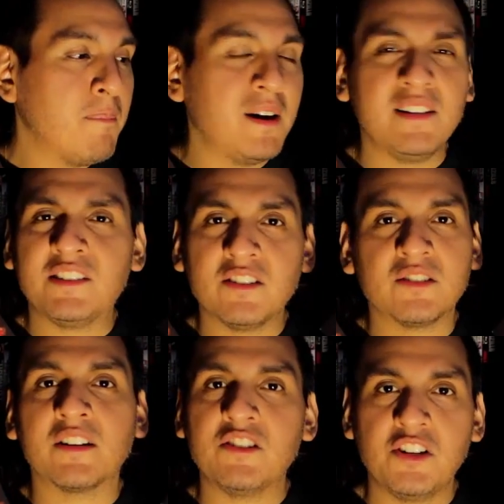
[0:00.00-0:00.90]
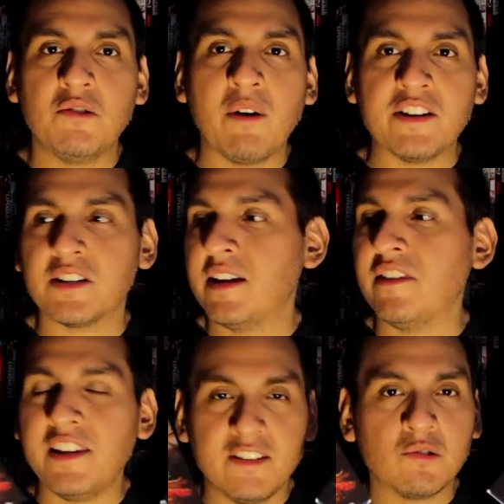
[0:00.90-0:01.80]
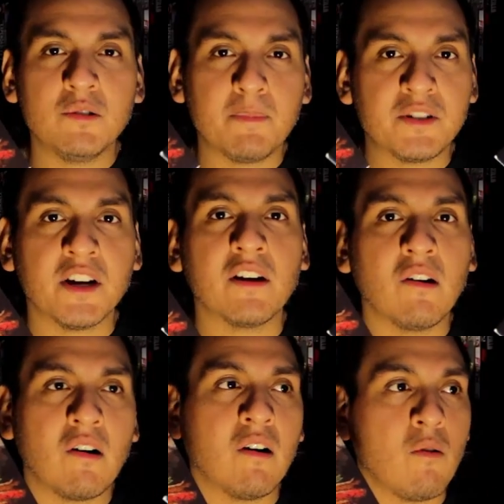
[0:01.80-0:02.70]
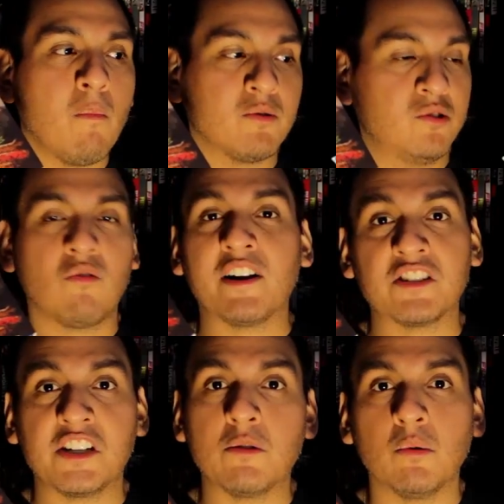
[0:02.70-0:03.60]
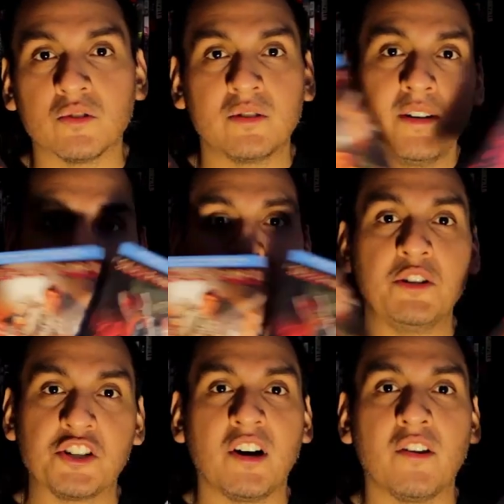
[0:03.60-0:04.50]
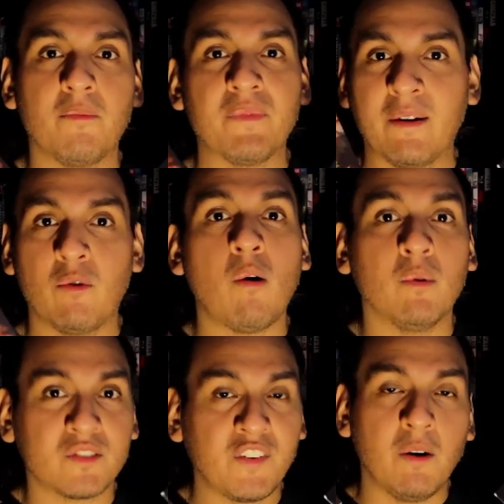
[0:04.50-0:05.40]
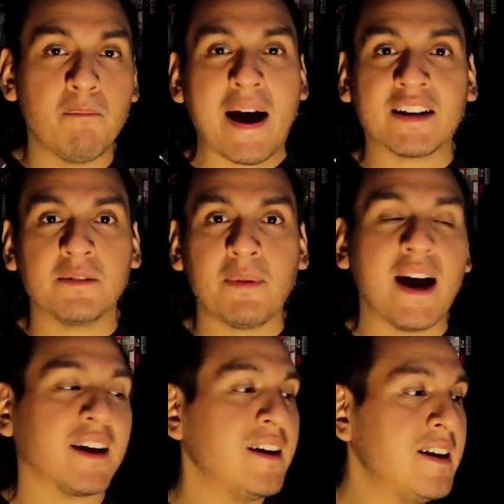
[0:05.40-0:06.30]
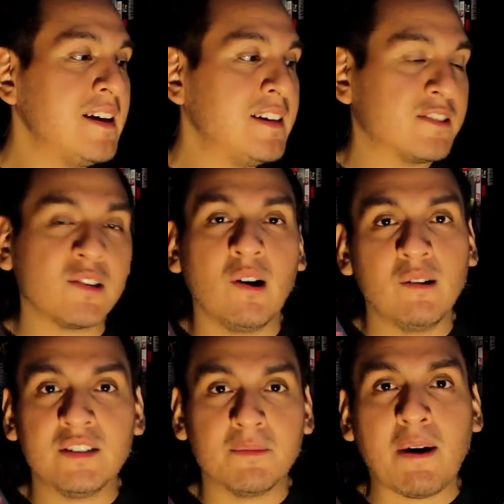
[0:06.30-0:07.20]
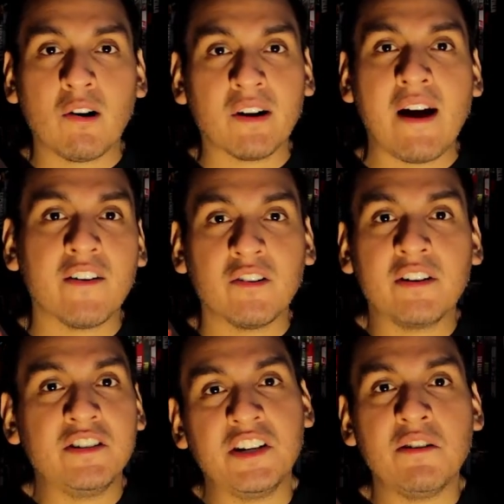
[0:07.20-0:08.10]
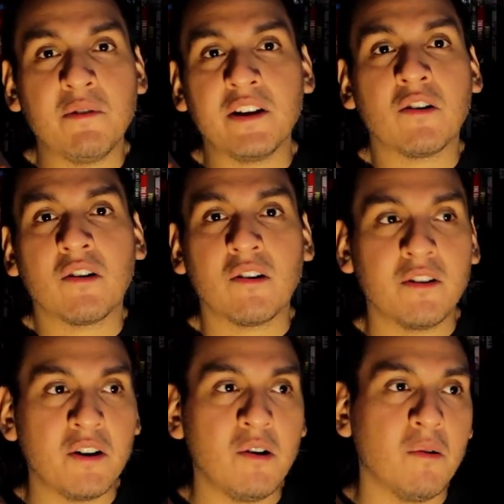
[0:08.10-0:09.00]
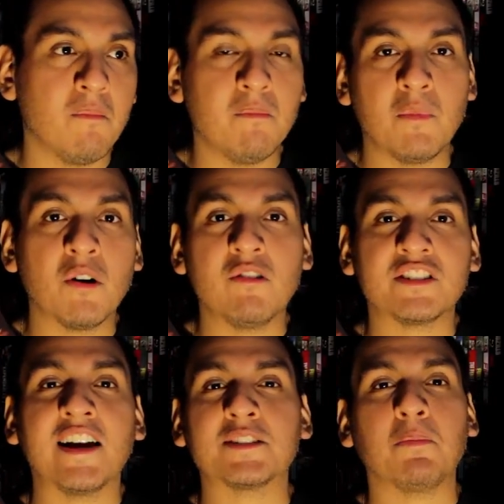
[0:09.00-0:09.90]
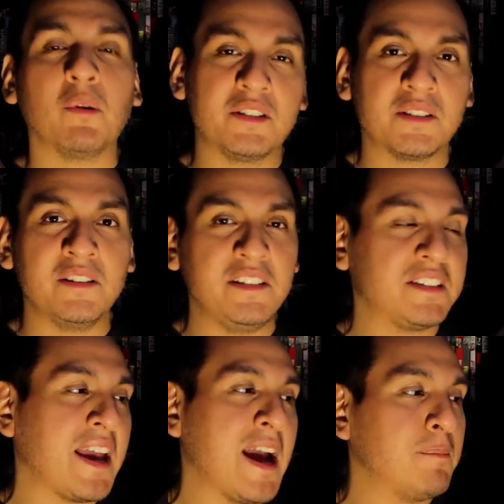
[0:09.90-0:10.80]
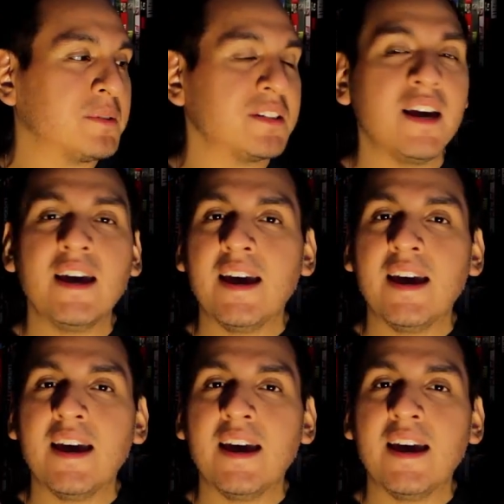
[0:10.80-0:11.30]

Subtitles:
But it's just a continuation. And these two in particular are almost direct sequels to each other. They were almost filmed back to back. So it's about her character continuing her, you know, murderous exploits in these camps.